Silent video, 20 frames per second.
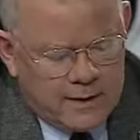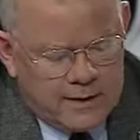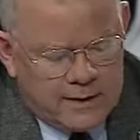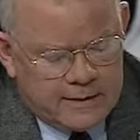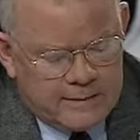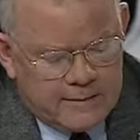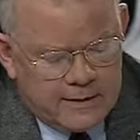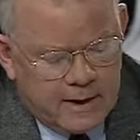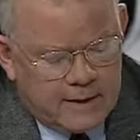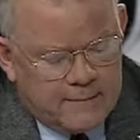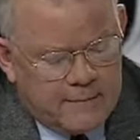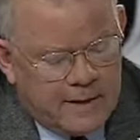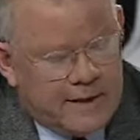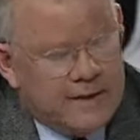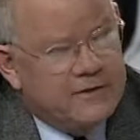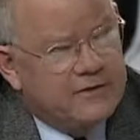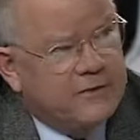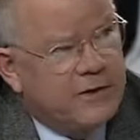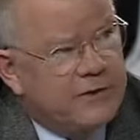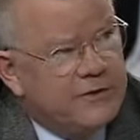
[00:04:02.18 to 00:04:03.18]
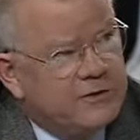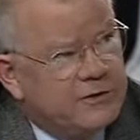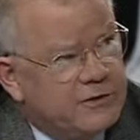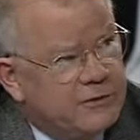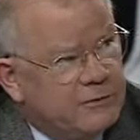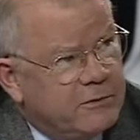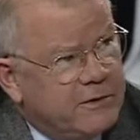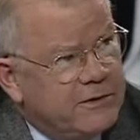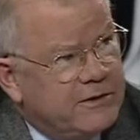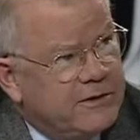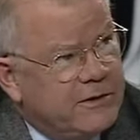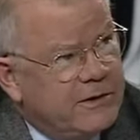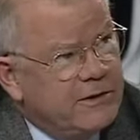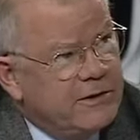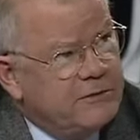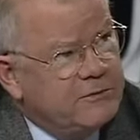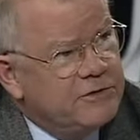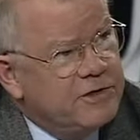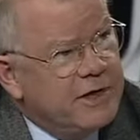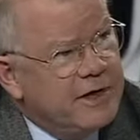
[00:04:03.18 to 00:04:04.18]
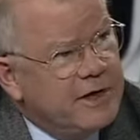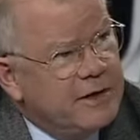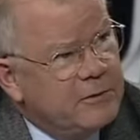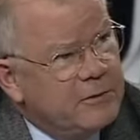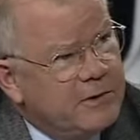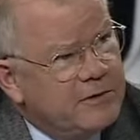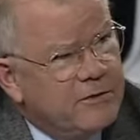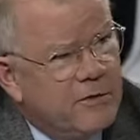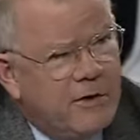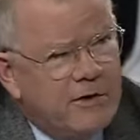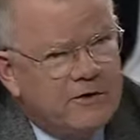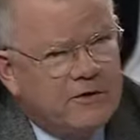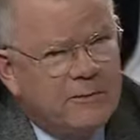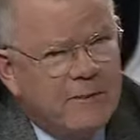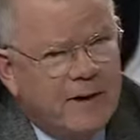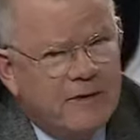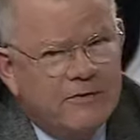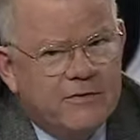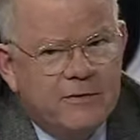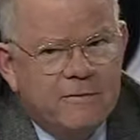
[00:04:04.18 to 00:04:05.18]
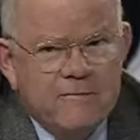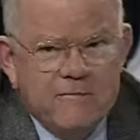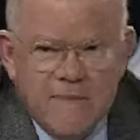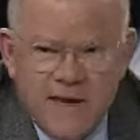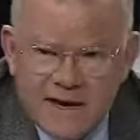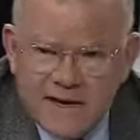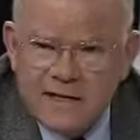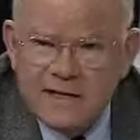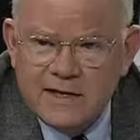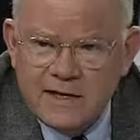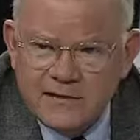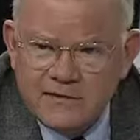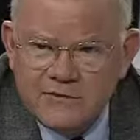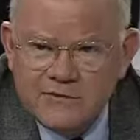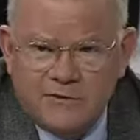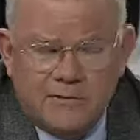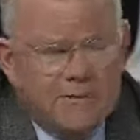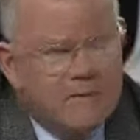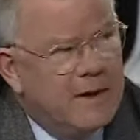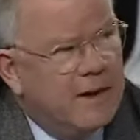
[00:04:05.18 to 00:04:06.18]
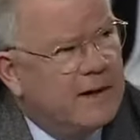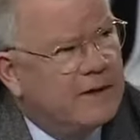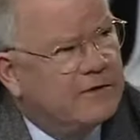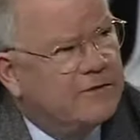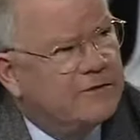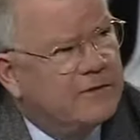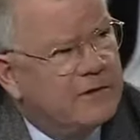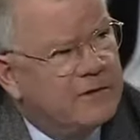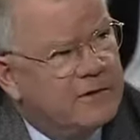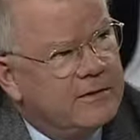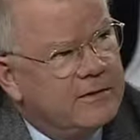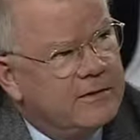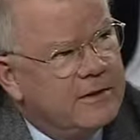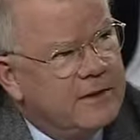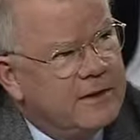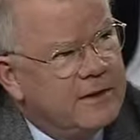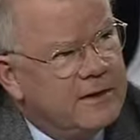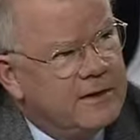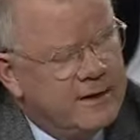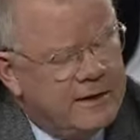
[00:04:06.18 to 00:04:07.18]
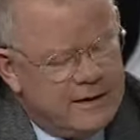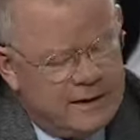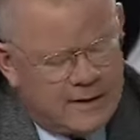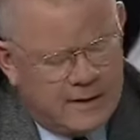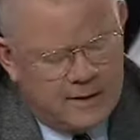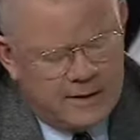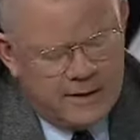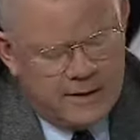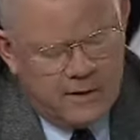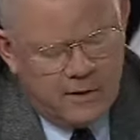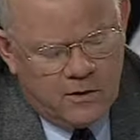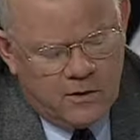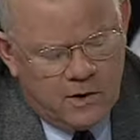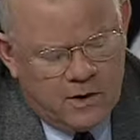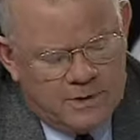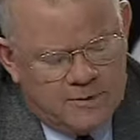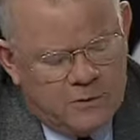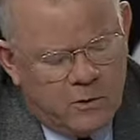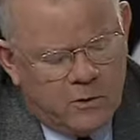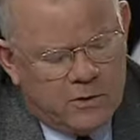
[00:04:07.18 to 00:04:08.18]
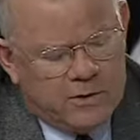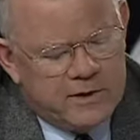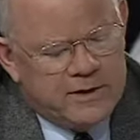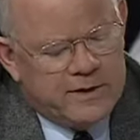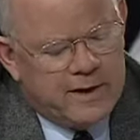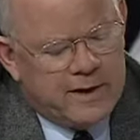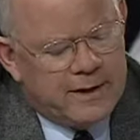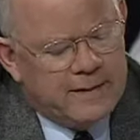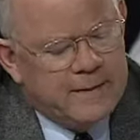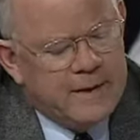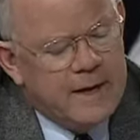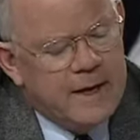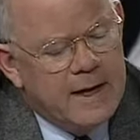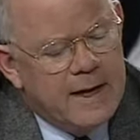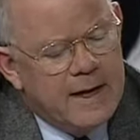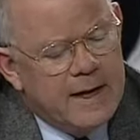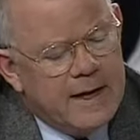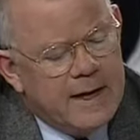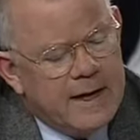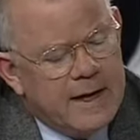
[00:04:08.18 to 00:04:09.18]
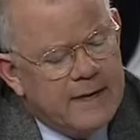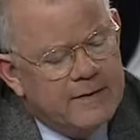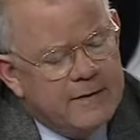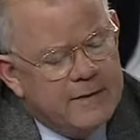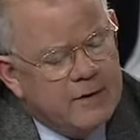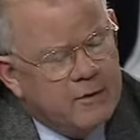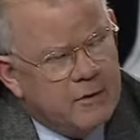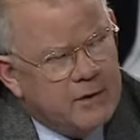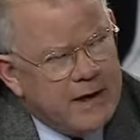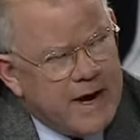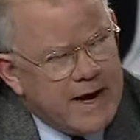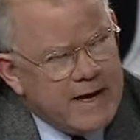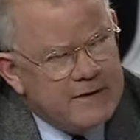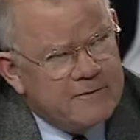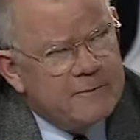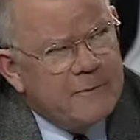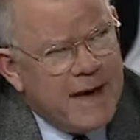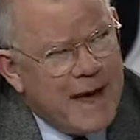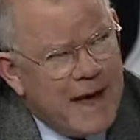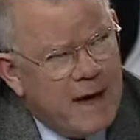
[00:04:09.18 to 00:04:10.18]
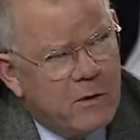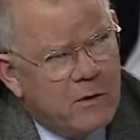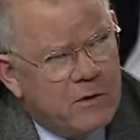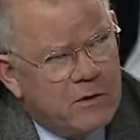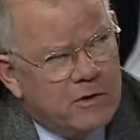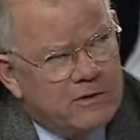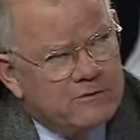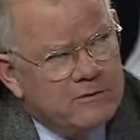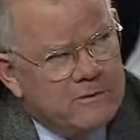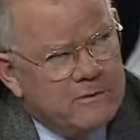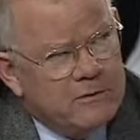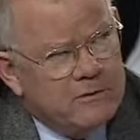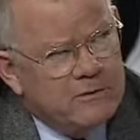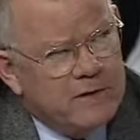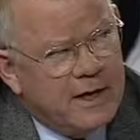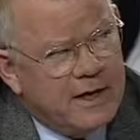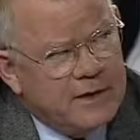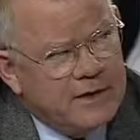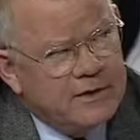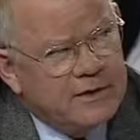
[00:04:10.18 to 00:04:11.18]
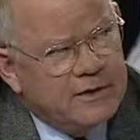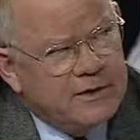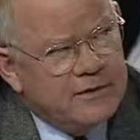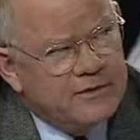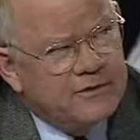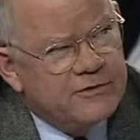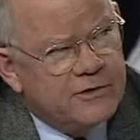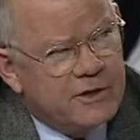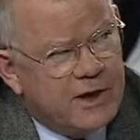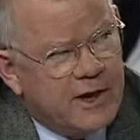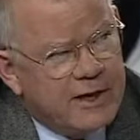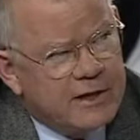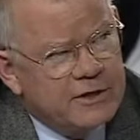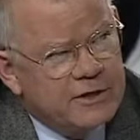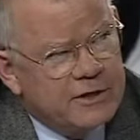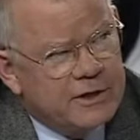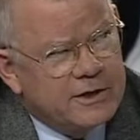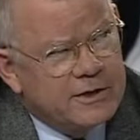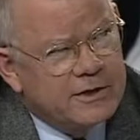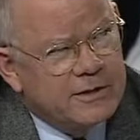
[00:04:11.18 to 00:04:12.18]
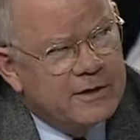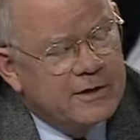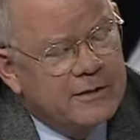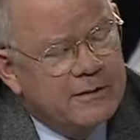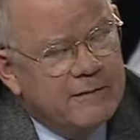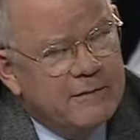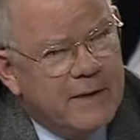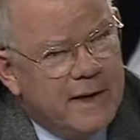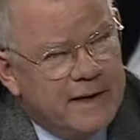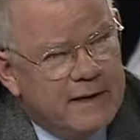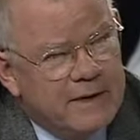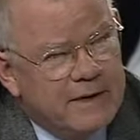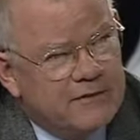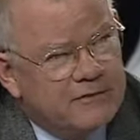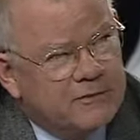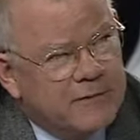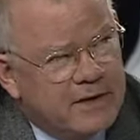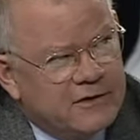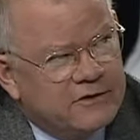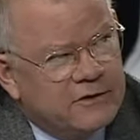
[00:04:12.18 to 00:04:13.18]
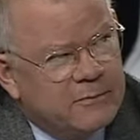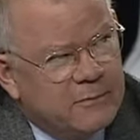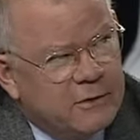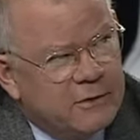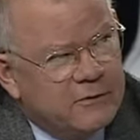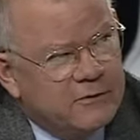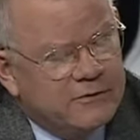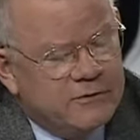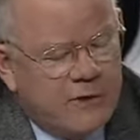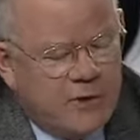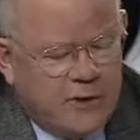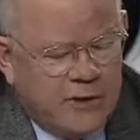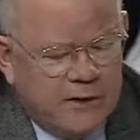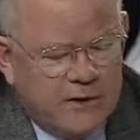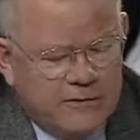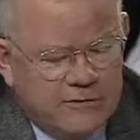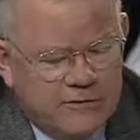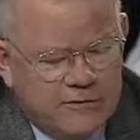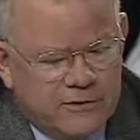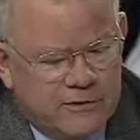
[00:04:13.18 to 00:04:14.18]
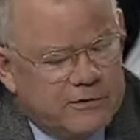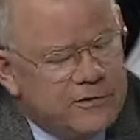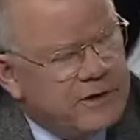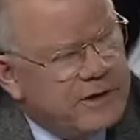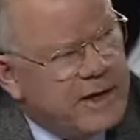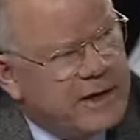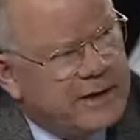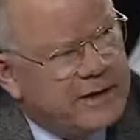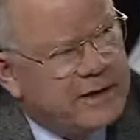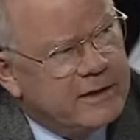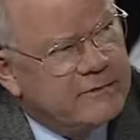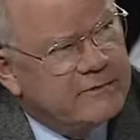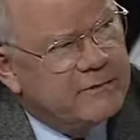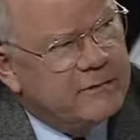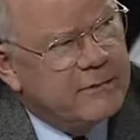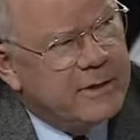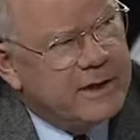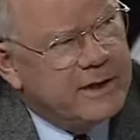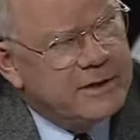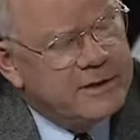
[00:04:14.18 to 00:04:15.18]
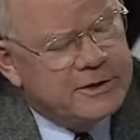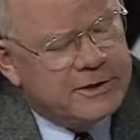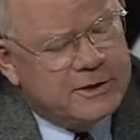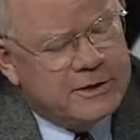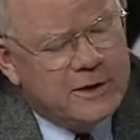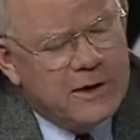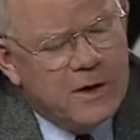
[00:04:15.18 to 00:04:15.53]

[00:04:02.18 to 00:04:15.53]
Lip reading: In my discussion with Eugenie, we talked about the mechanism as the all-important thing, and the creative power of the mutation selection mechanism as to produce all this genetic information.